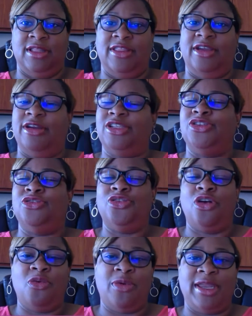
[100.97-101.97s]
There is
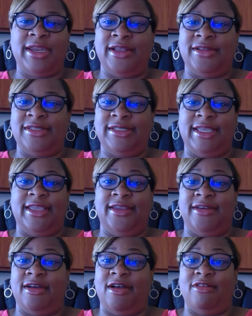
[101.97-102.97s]
no one else
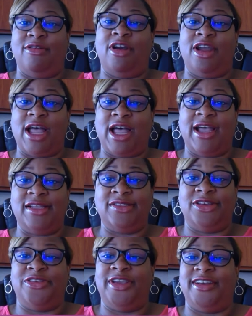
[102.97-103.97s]
here on God's
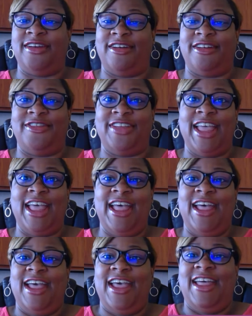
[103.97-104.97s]
green earth
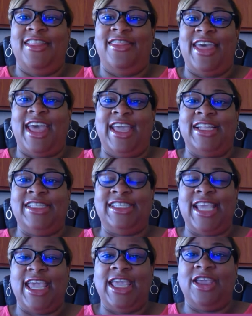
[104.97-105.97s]
that can
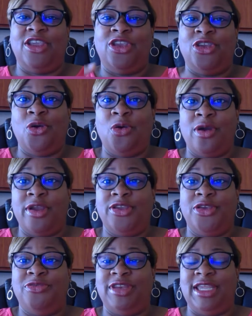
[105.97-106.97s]
take your
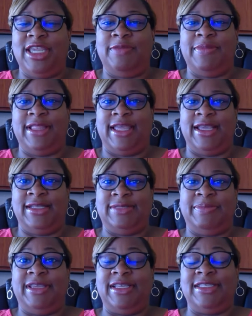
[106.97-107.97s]
unique place,
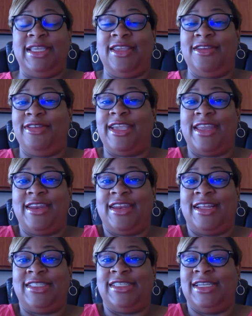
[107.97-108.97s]
because he created
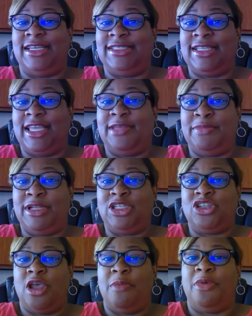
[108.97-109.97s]
us in his image,
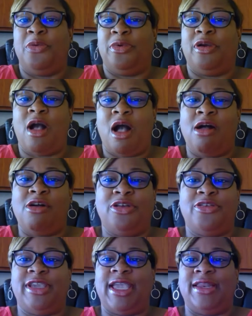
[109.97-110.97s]
but we're all
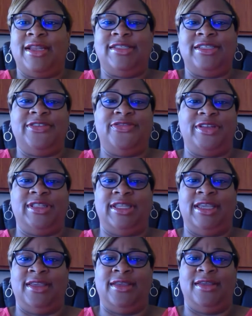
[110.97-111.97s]
created
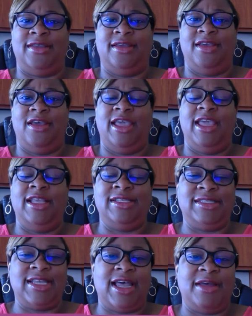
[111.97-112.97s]
differently.
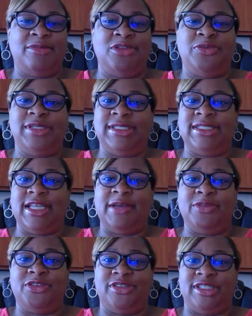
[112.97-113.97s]
It's time to
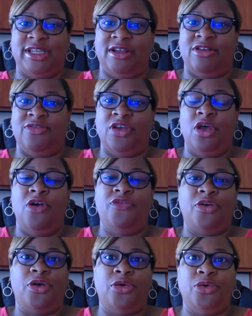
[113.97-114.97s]
accept yourself
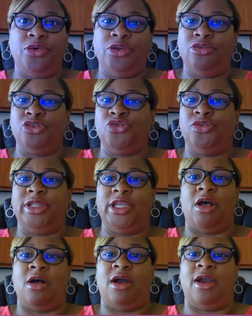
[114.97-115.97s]
for who you truly
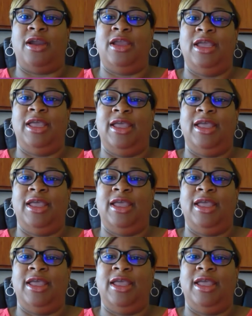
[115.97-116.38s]
are,